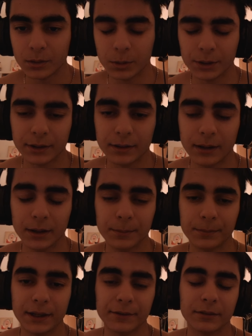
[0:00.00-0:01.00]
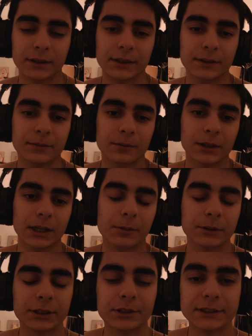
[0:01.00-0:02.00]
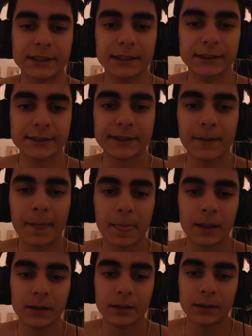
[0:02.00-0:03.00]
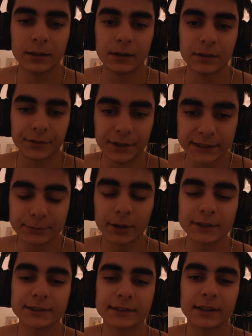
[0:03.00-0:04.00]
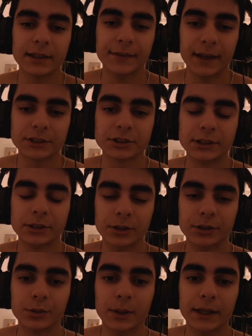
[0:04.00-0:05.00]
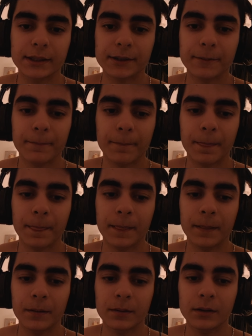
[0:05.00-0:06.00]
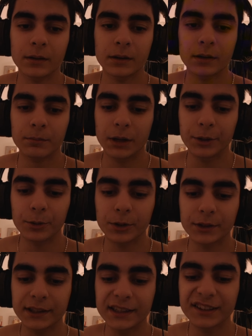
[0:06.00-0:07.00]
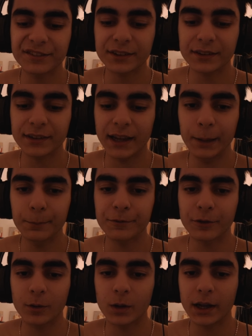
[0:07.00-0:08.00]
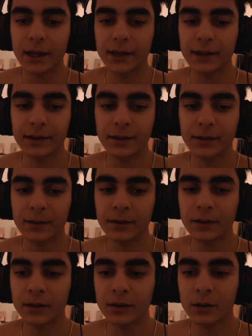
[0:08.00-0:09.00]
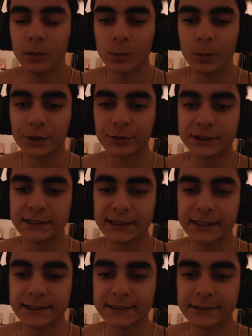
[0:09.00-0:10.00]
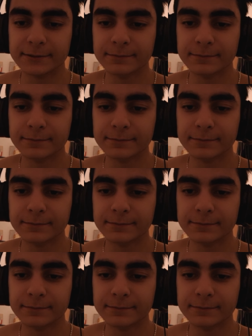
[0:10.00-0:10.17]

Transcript: But definitely what I want to say is this was an actually good trade where you could even aim for a 1 to 6